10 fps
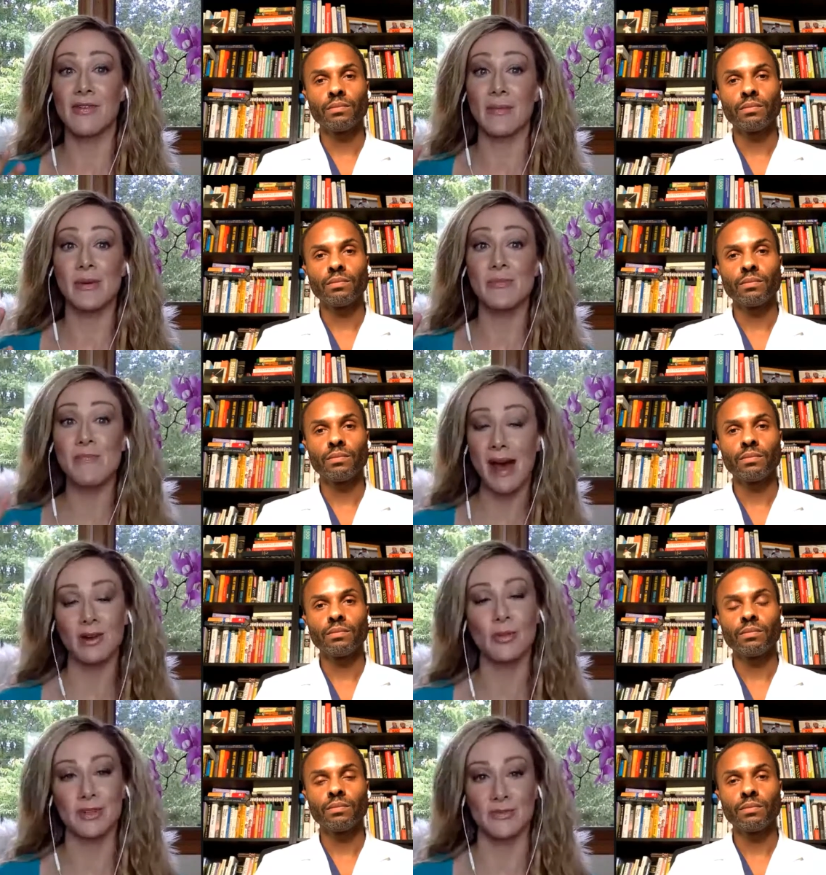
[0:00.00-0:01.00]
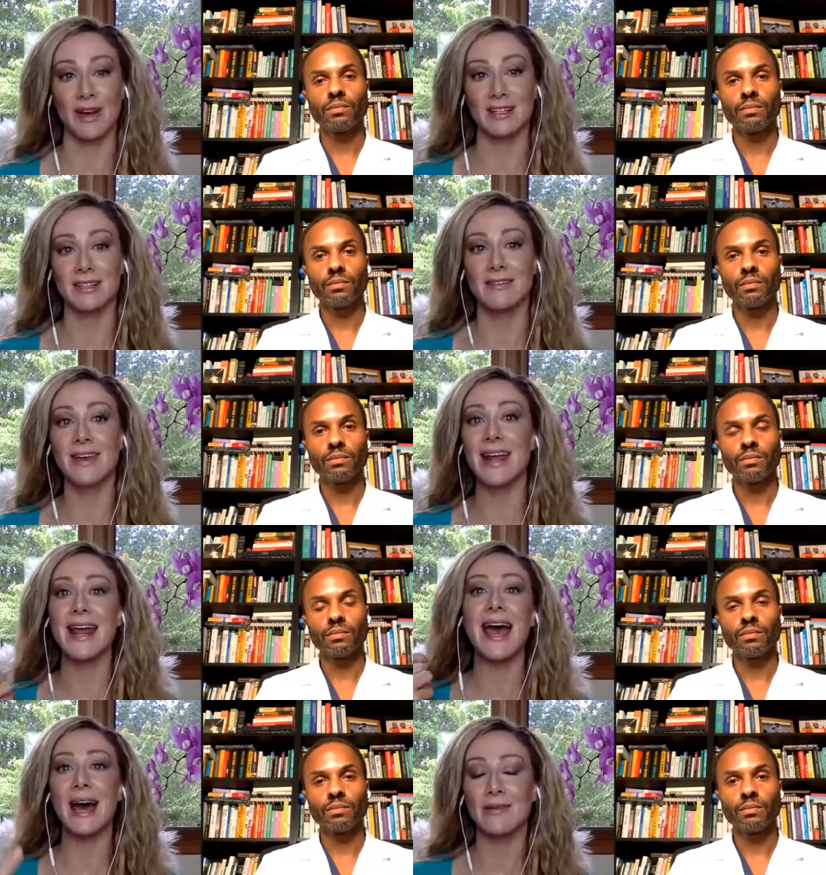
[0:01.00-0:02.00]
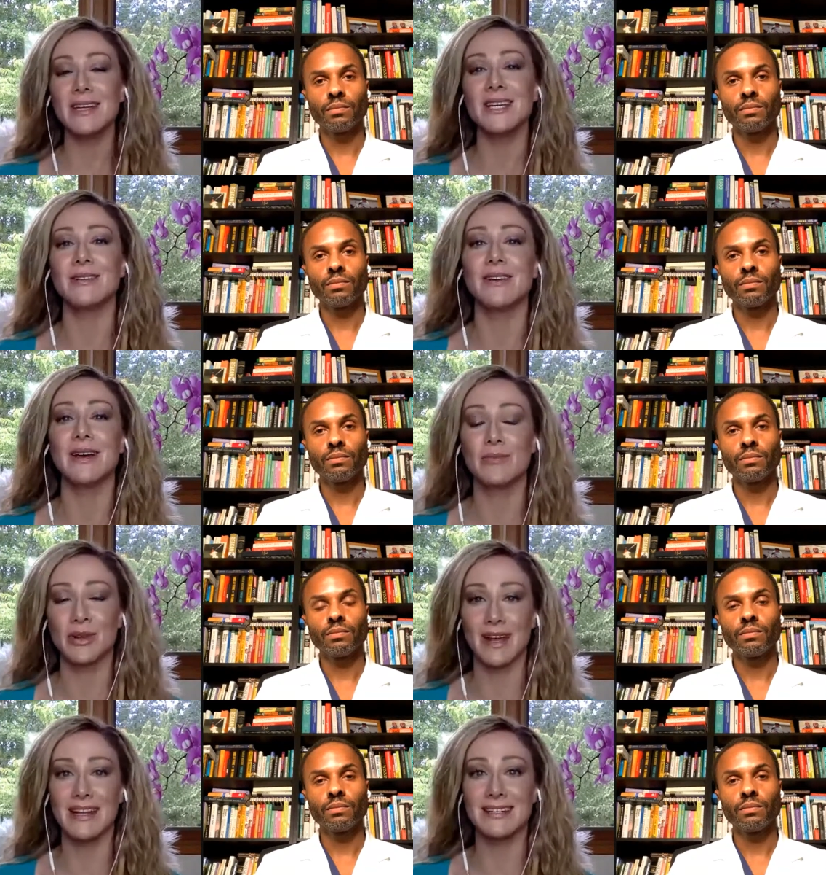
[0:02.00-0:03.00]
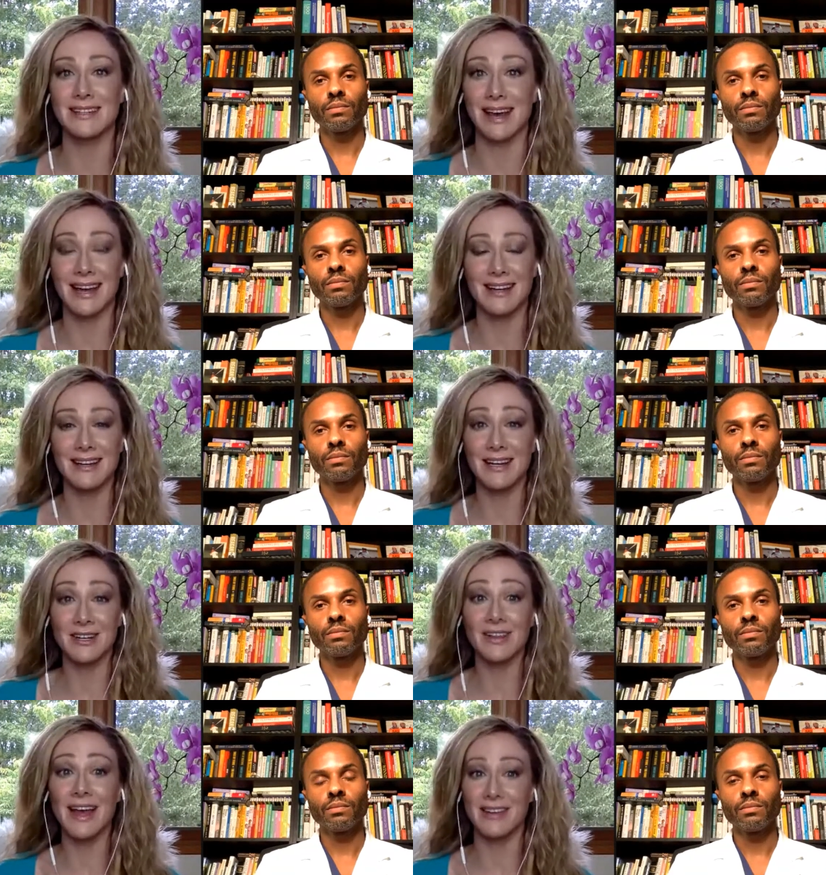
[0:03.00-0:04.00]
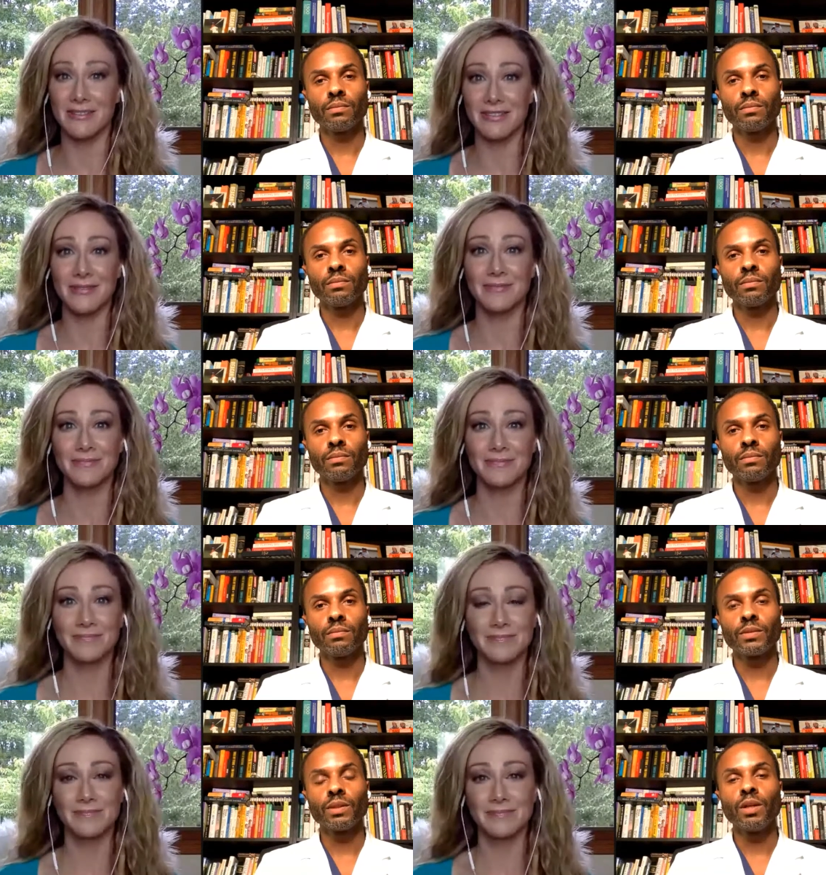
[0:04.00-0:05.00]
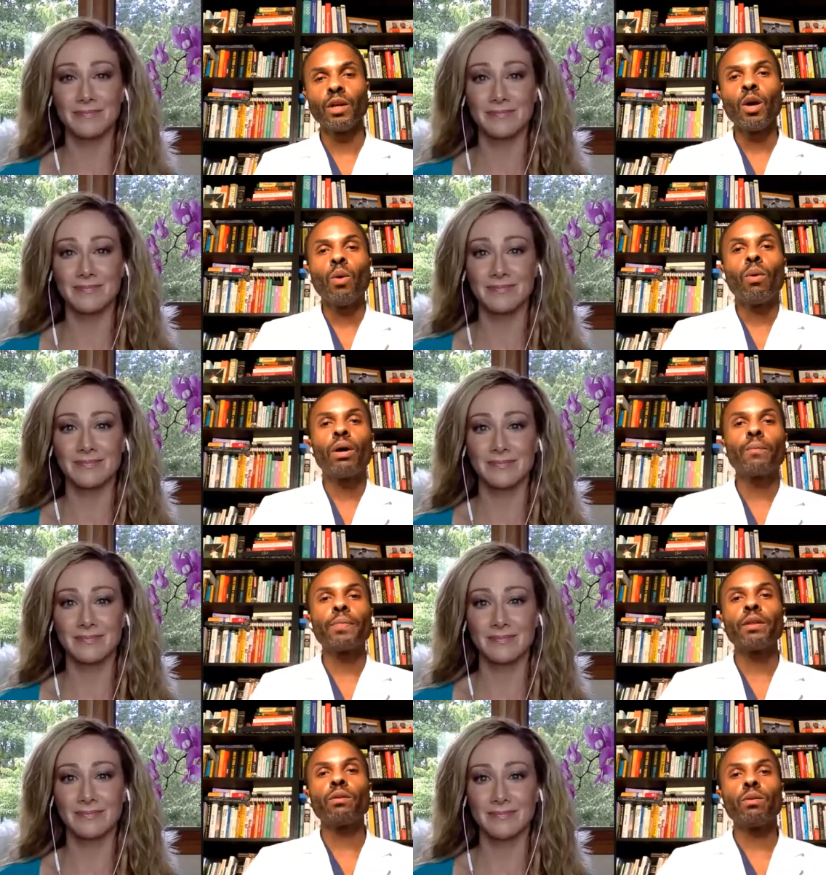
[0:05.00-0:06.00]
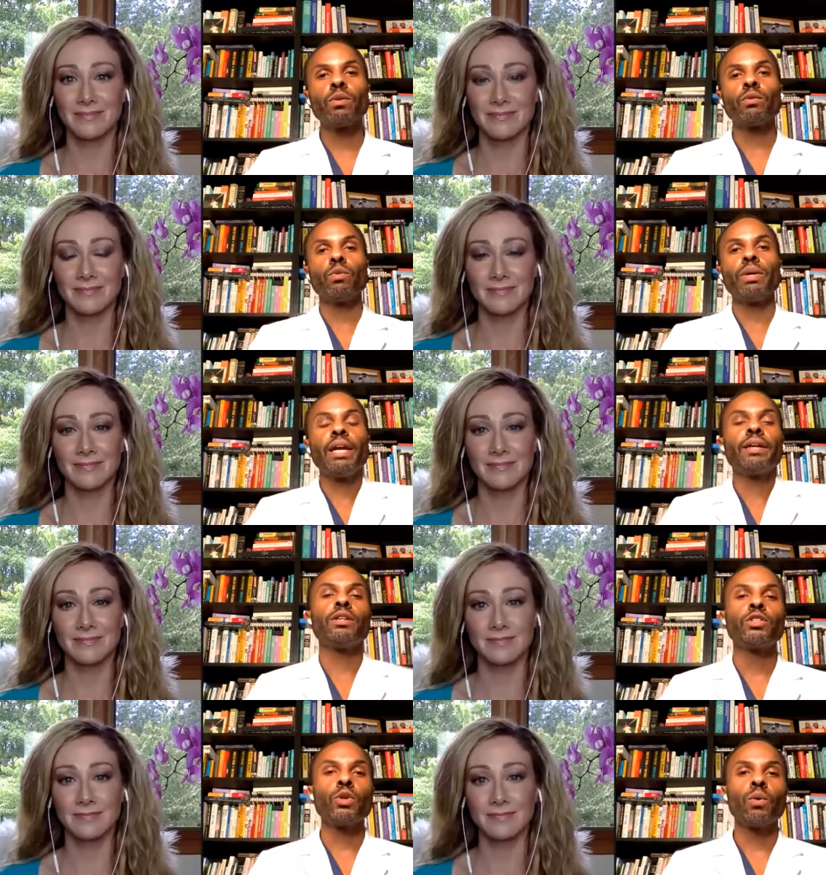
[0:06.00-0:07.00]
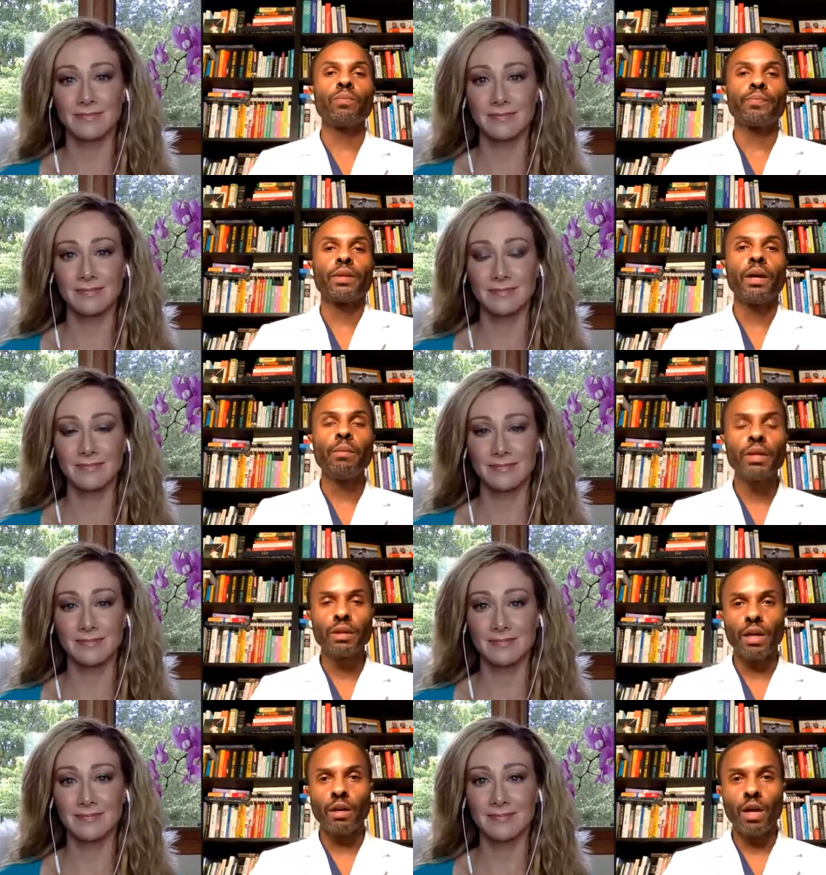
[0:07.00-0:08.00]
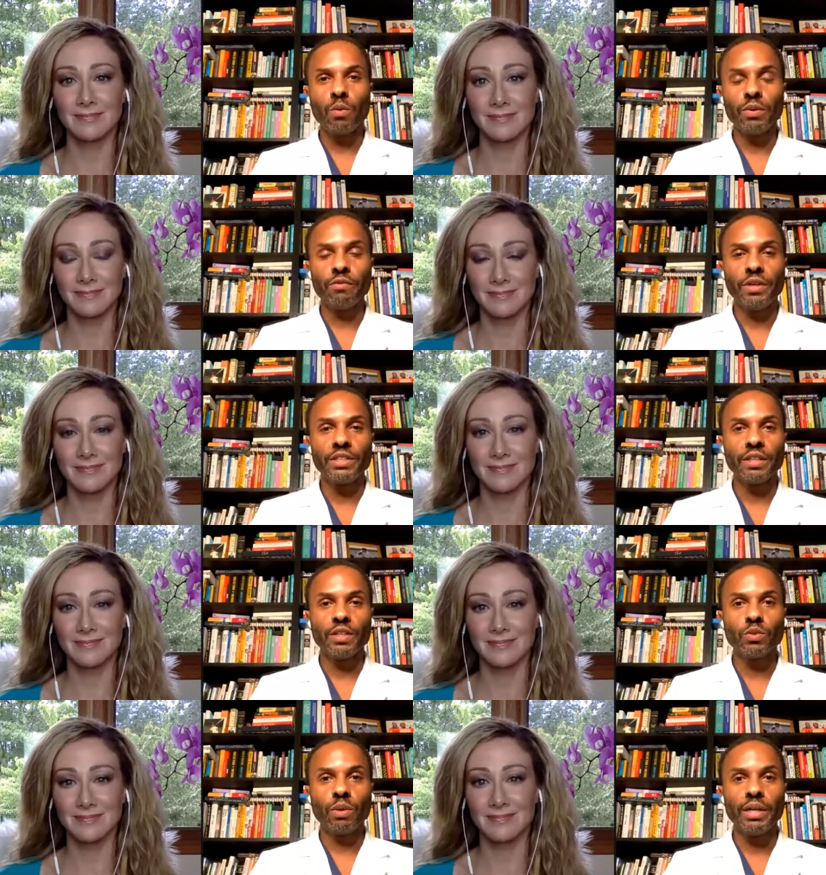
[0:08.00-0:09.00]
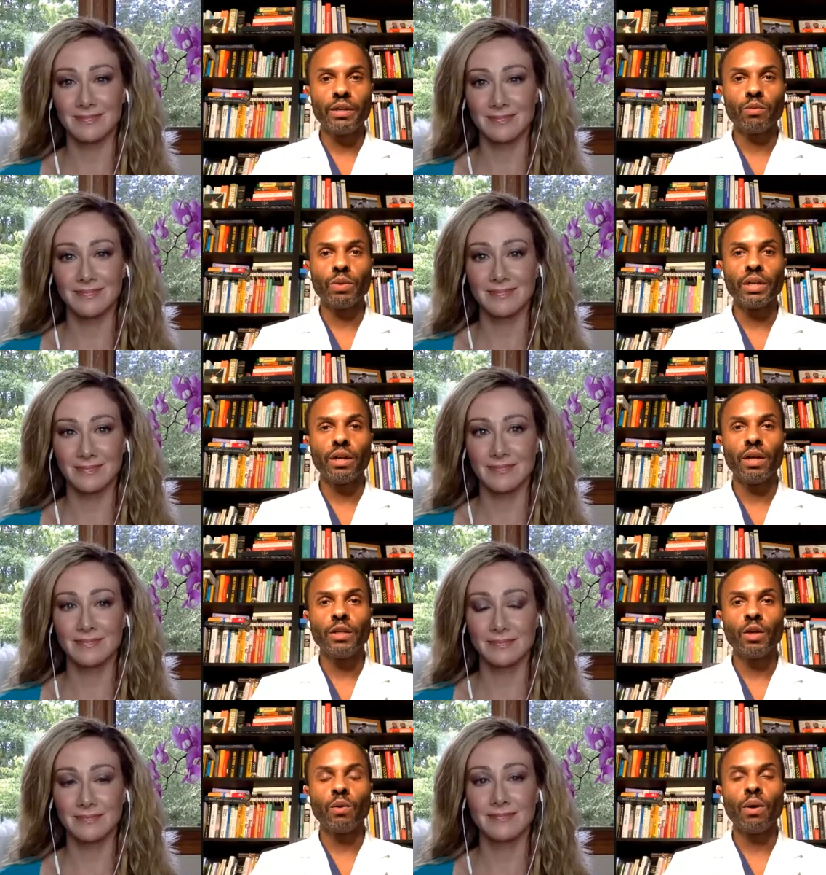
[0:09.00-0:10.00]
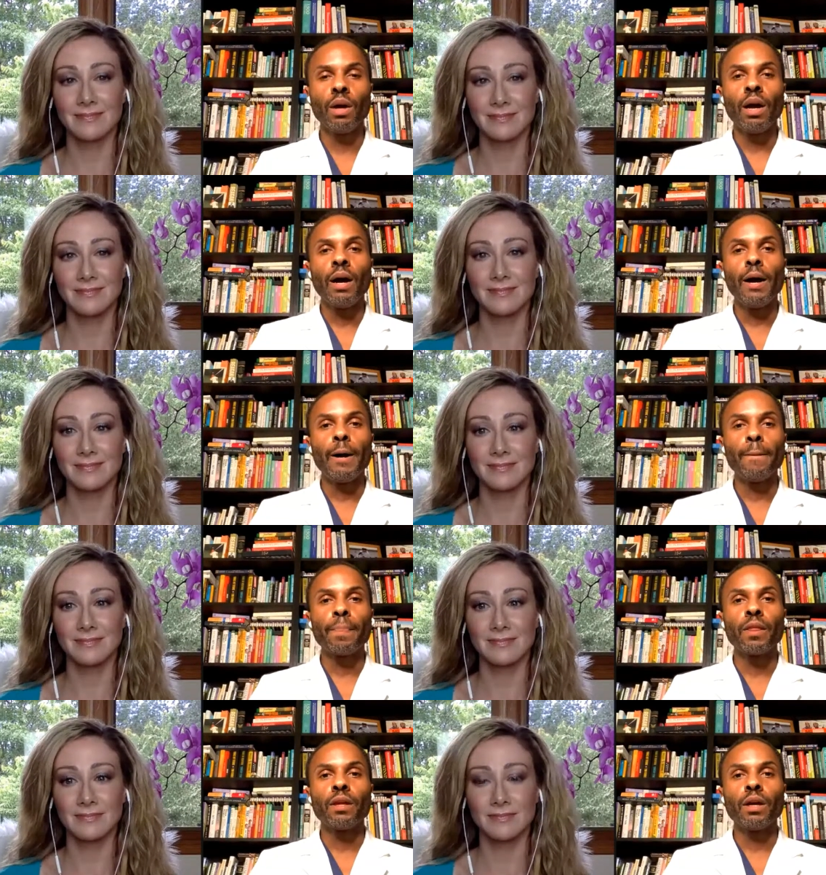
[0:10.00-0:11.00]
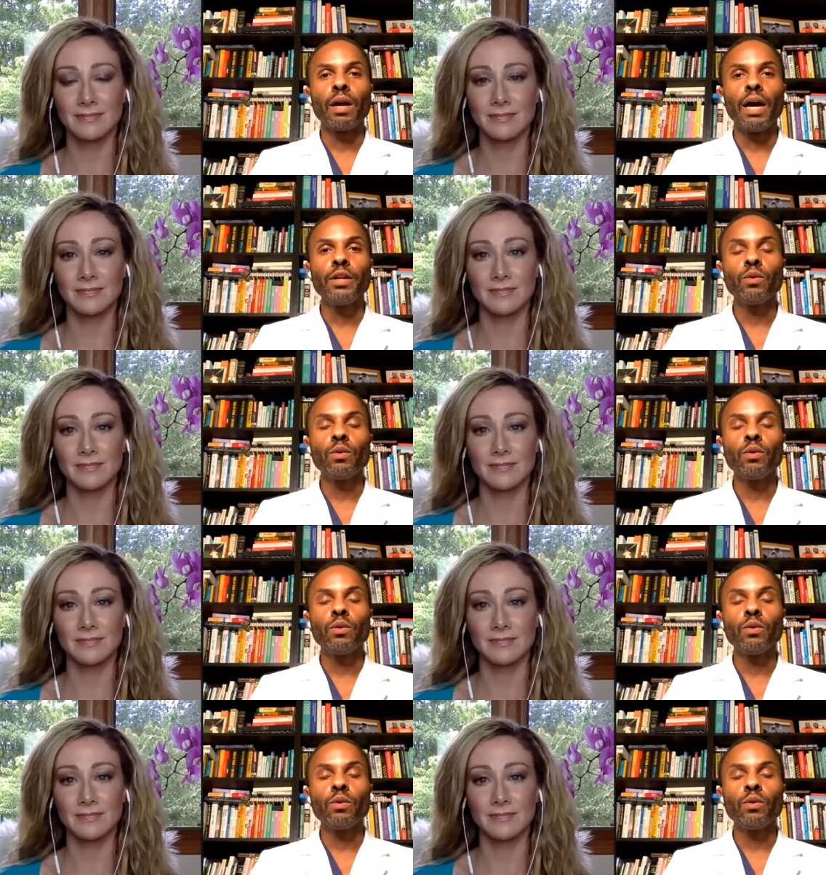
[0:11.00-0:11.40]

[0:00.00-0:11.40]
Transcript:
Speaker 1: from a medical perspective and how do you implement that in your life?
Speaker 2: Well, when I so I'm gonna I'll, I'll rephrase it this way, and when it you know, um, I